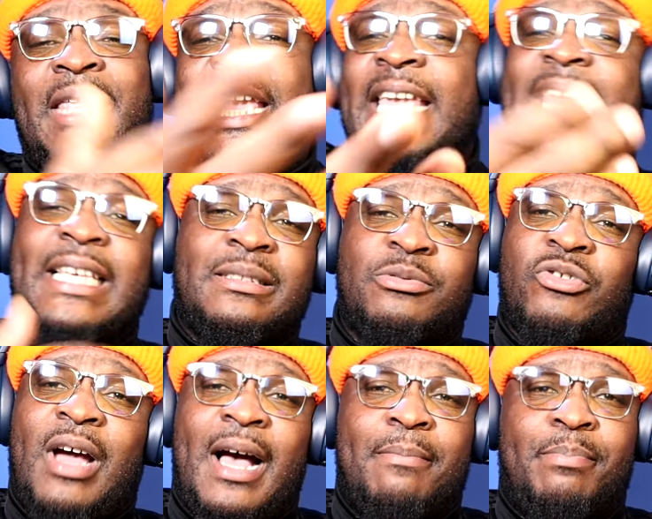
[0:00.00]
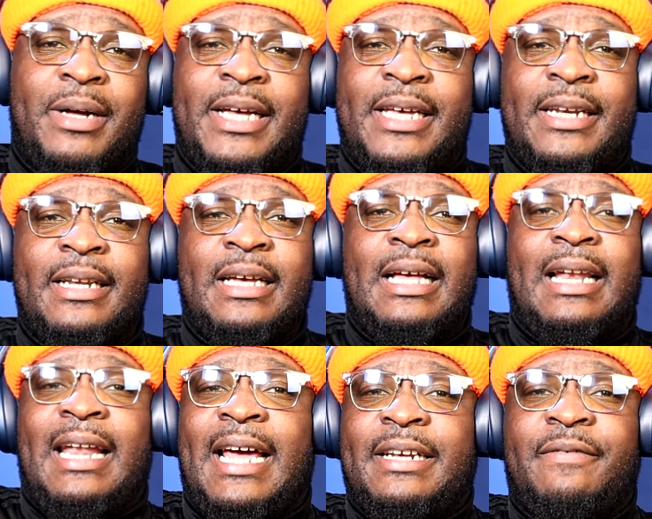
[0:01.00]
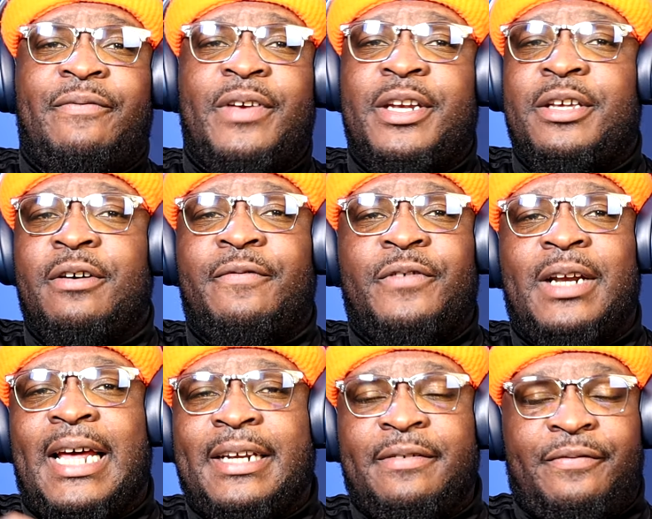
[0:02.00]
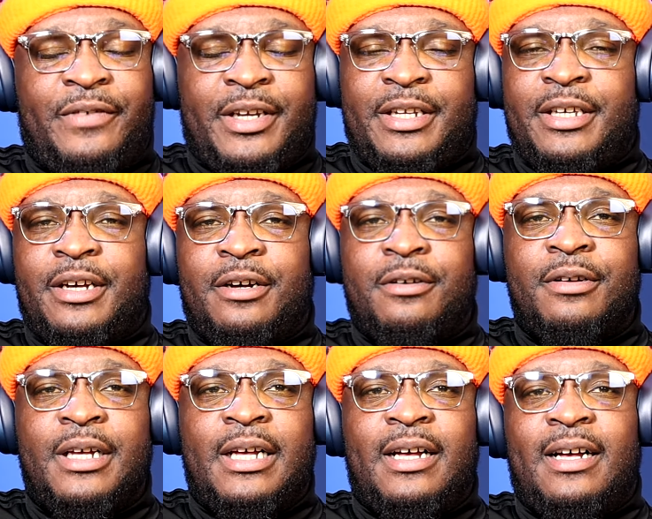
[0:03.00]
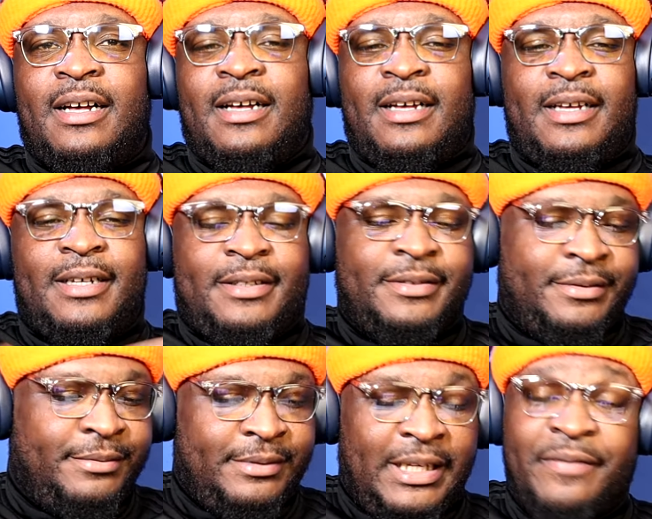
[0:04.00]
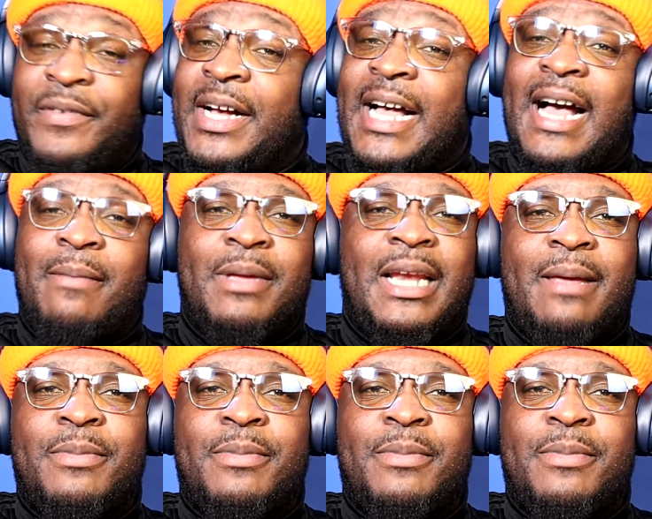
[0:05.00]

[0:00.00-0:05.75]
hit that subscribe button, like the video if you like the video, uh, leave a comment.